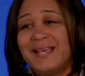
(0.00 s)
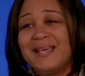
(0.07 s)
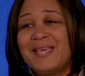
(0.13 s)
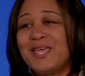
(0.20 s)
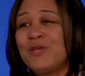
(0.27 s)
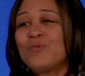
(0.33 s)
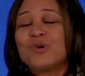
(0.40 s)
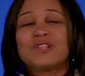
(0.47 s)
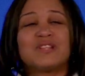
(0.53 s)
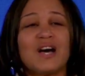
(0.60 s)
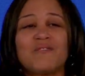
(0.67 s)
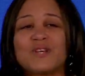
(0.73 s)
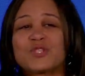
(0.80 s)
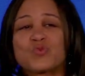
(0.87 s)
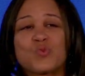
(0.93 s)
He will love
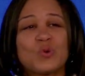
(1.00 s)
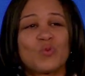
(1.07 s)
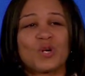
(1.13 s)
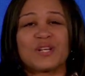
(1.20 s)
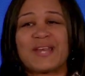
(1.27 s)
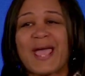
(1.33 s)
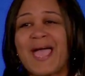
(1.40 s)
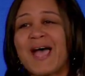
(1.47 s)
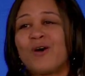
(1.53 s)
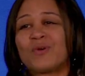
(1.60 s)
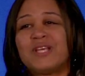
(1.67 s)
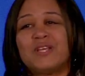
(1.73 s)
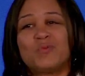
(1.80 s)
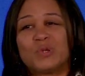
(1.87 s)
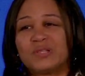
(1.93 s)
us when we're down.
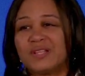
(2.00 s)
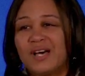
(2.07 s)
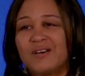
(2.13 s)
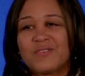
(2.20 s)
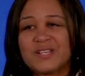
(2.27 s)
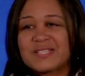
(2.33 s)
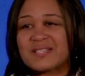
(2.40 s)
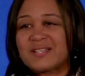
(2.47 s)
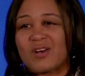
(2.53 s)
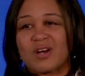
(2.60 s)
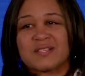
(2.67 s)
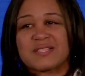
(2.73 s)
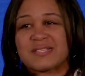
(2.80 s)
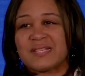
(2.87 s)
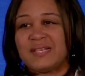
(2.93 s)
He will love us in our
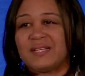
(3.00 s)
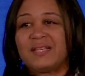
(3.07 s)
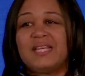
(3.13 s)
sin.